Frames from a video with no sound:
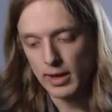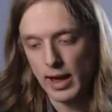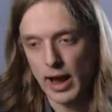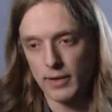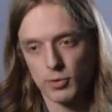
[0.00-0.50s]

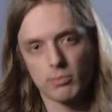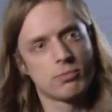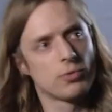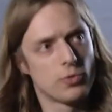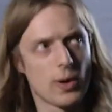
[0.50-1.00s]
and
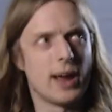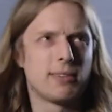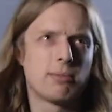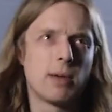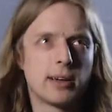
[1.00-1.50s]
grant
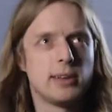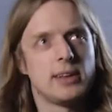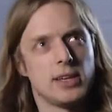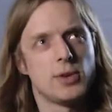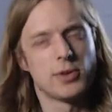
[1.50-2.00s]
a
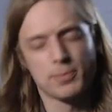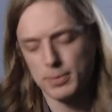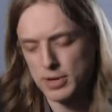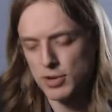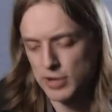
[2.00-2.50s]
continuous, but
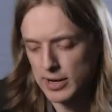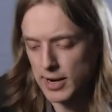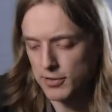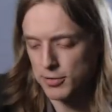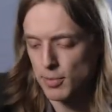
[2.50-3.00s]
usually kind
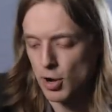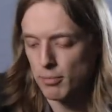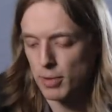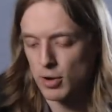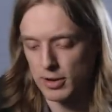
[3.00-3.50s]
of small
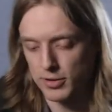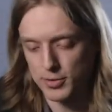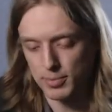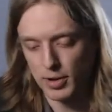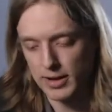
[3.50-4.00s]
bonus to
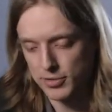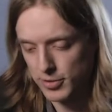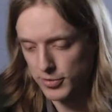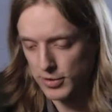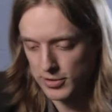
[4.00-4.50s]
play. So
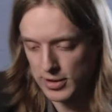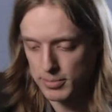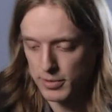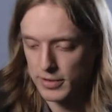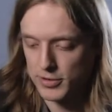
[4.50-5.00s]
for
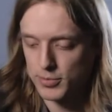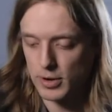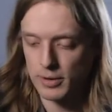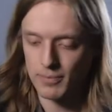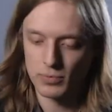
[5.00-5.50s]
example, this
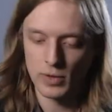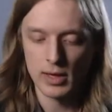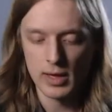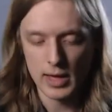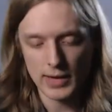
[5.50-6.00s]
one,
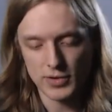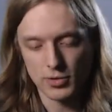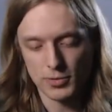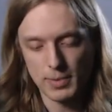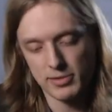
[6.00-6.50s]
if you
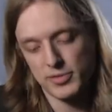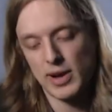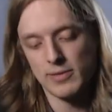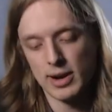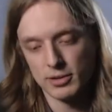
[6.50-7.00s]
spend
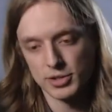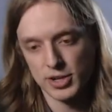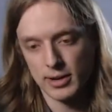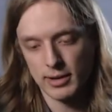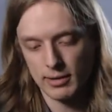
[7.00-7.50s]
5
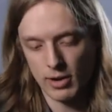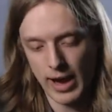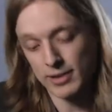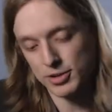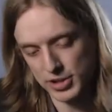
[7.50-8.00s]

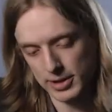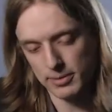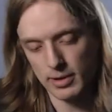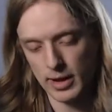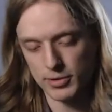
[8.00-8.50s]
energy
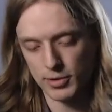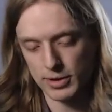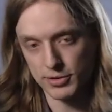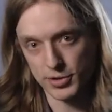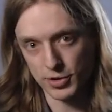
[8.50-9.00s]
during
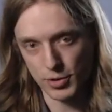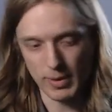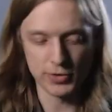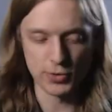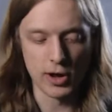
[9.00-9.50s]
your turn, you may
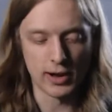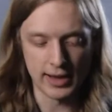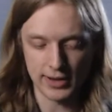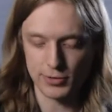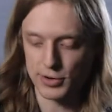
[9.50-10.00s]
draw an
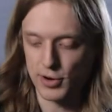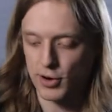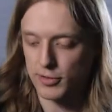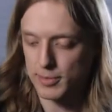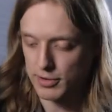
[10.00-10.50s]
extra
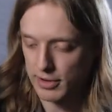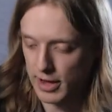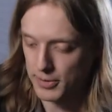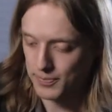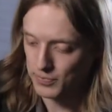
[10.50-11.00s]
card from your deck.